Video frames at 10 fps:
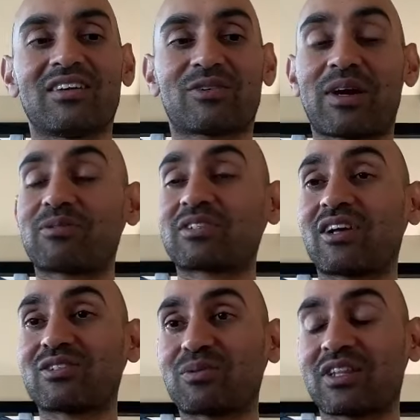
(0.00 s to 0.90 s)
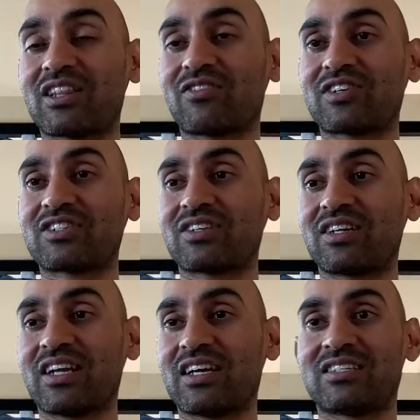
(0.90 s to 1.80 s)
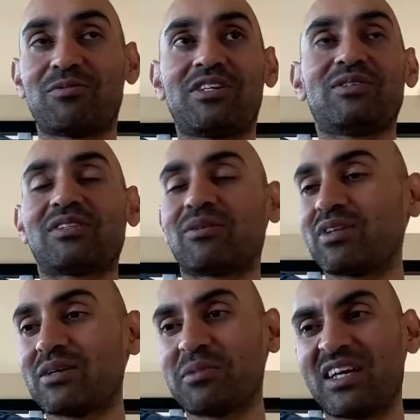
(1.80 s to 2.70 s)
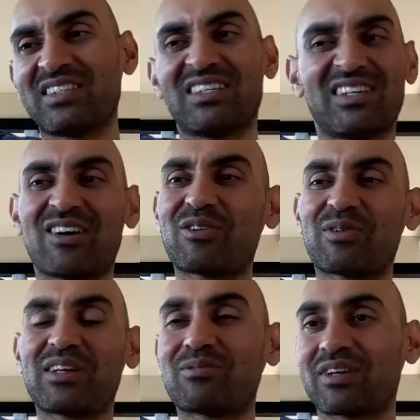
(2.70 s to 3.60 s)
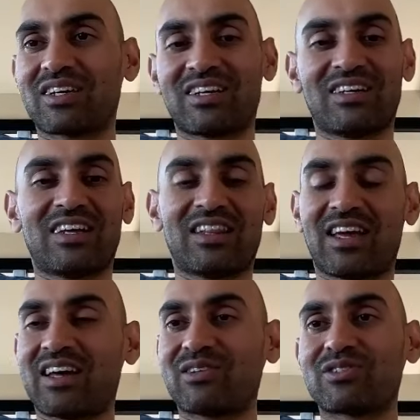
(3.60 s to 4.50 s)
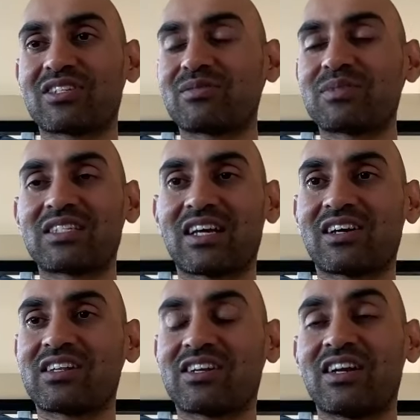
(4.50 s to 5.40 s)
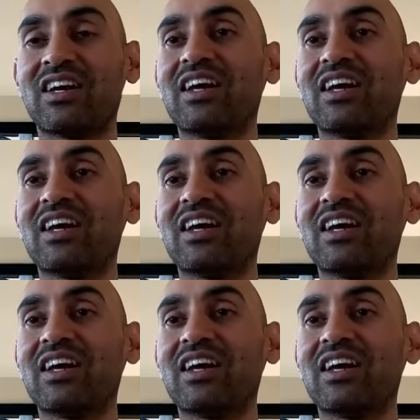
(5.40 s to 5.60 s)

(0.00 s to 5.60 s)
Great results within the first thirty days. Did we do something amazing? No, anyone could have done that. It was just a mistake on there.